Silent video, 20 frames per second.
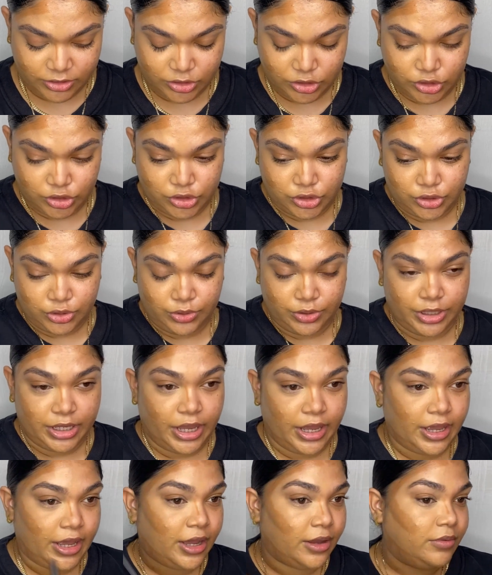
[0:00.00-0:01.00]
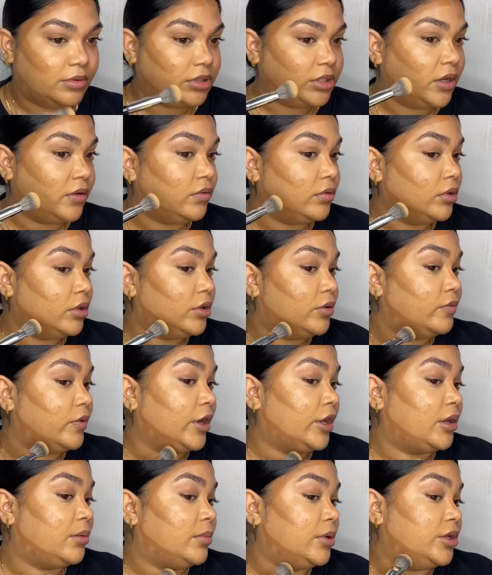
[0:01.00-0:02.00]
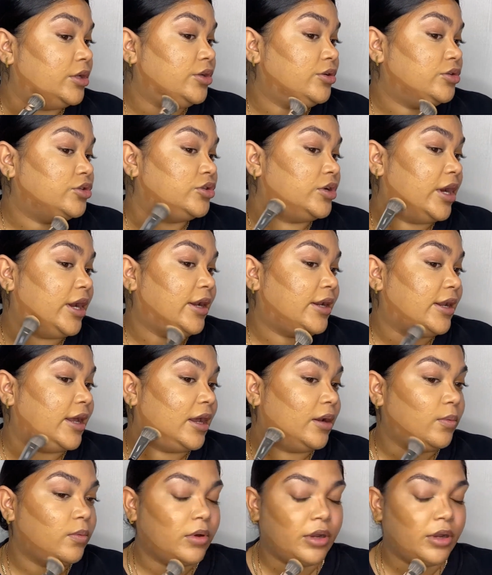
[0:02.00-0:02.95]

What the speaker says: So yeah, I would definitely recommend you trying that one